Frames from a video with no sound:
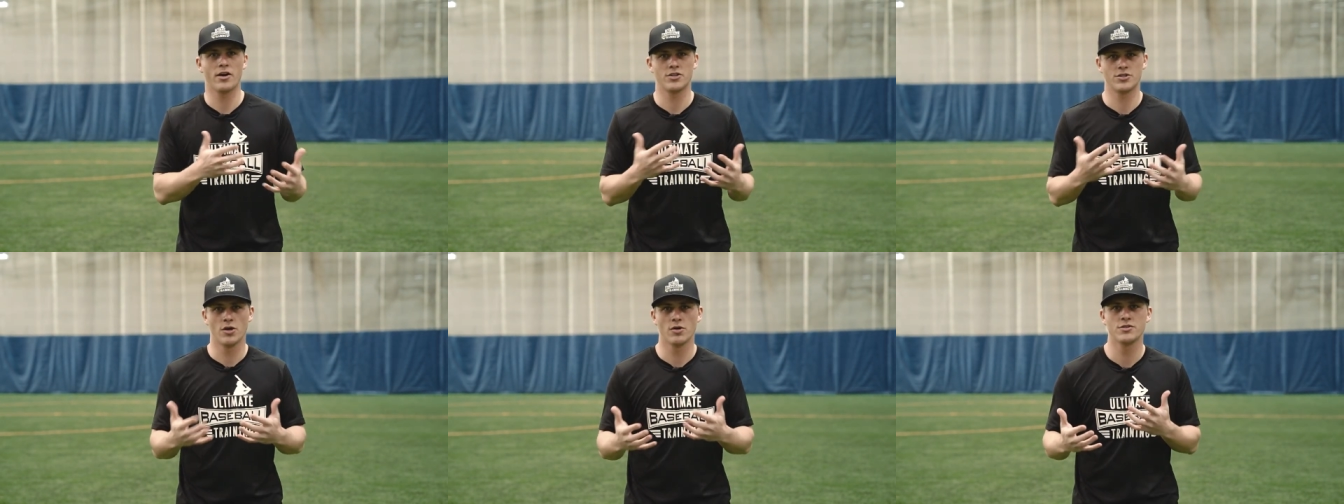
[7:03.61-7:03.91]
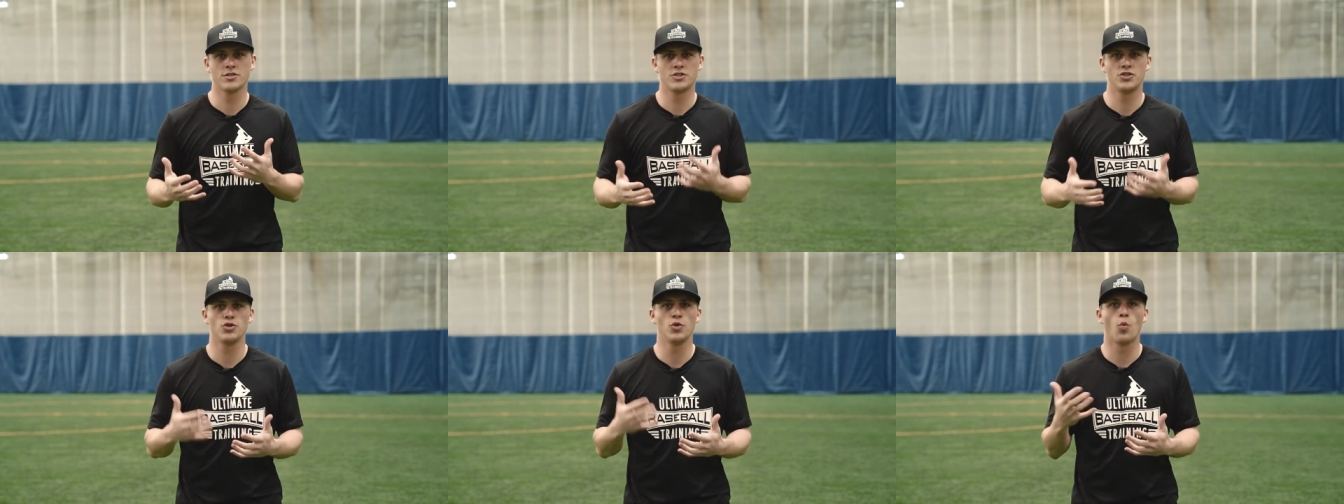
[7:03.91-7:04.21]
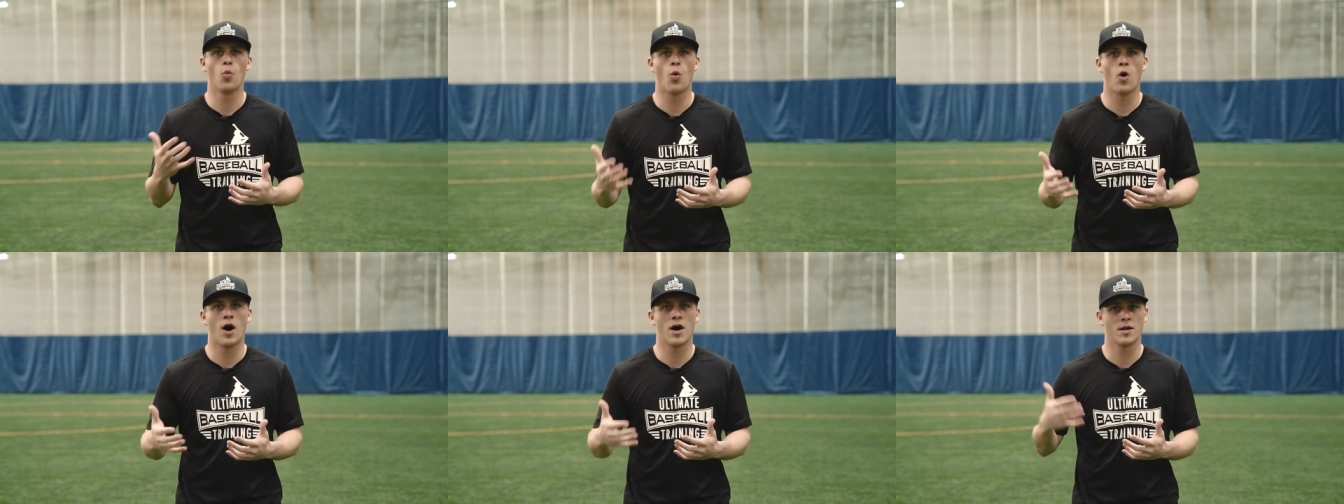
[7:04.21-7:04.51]
It shows that you
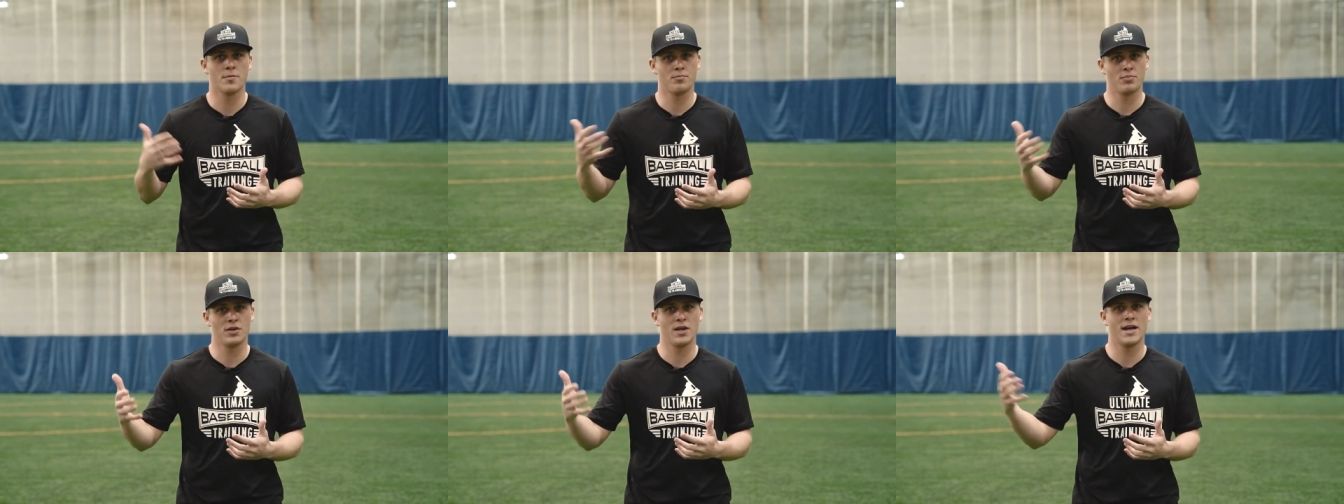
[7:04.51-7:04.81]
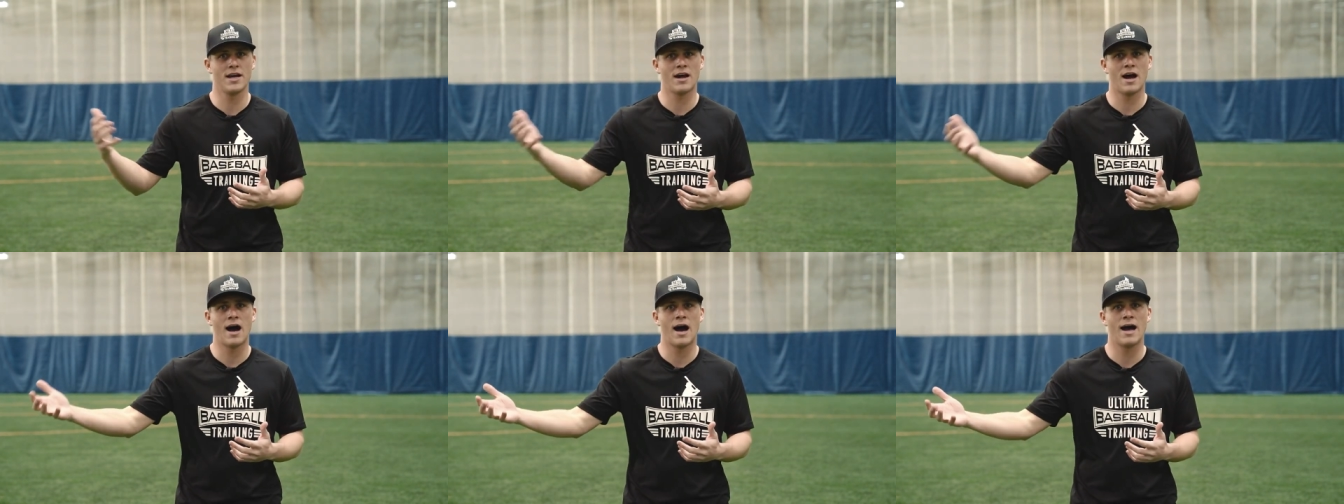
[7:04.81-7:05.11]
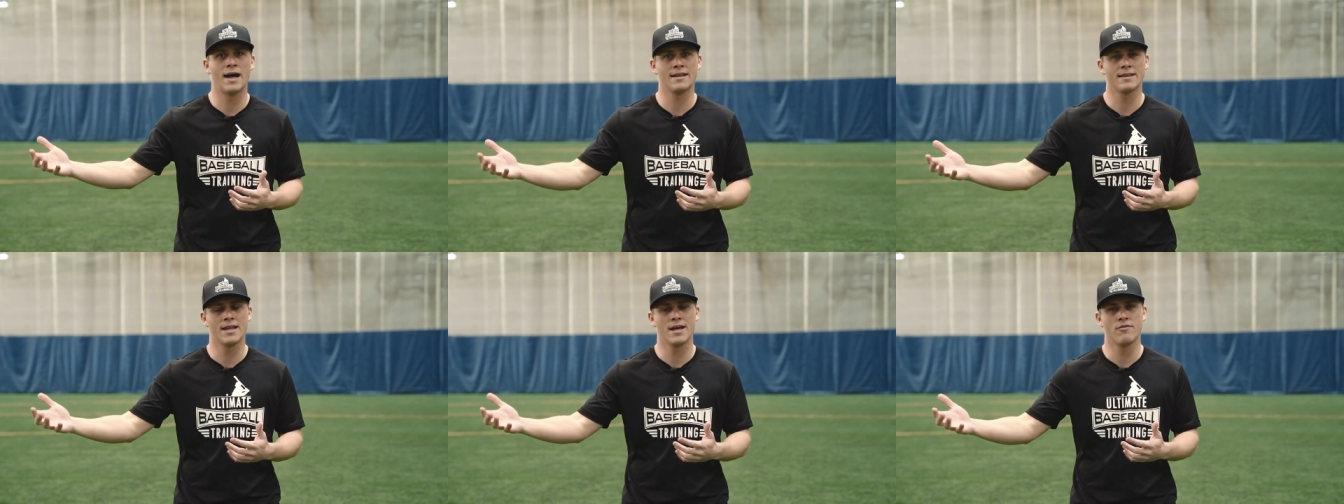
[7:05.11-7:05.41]
want to play at a
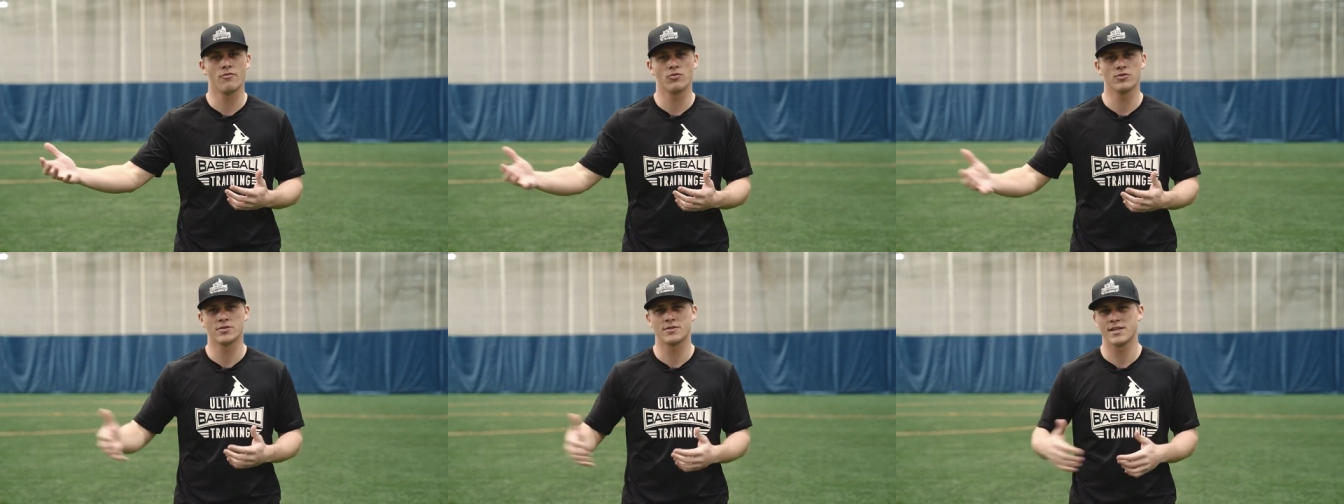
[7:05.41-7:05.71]
high level.